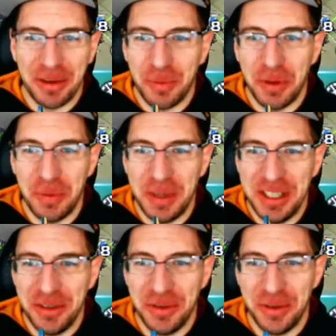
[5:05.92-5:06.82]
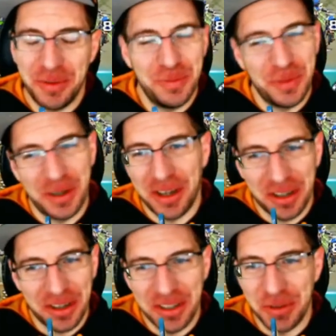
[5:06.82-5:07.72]
what we do. We're
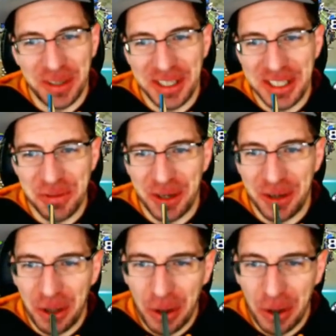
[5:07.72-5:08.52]
not going to win this one.